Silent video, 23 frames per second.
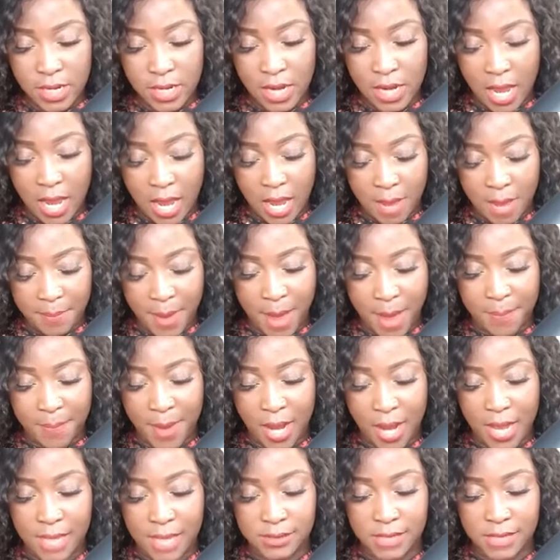Ah, Papa,
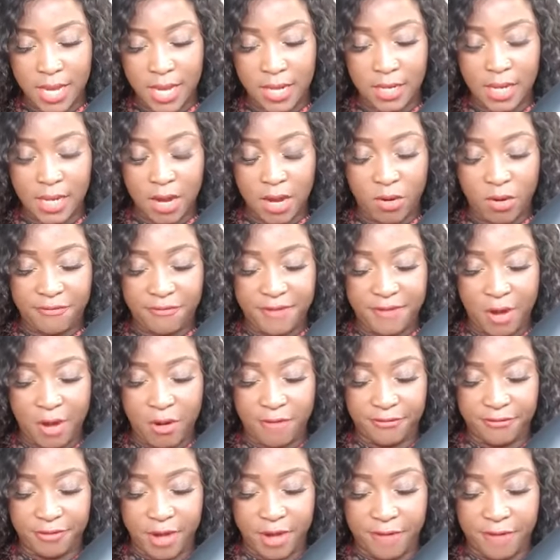Cassay, and Koffa, a
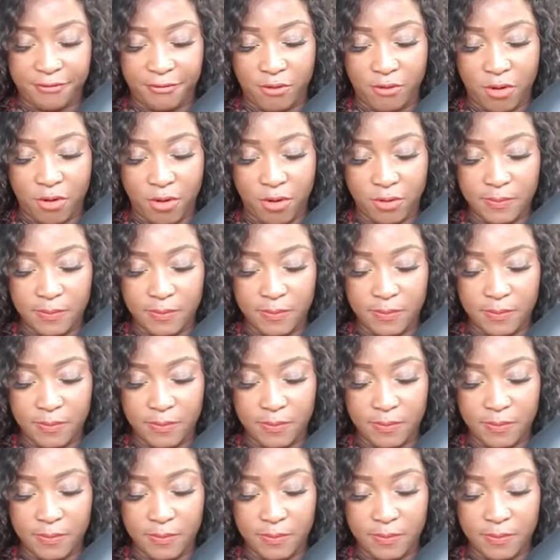friend for.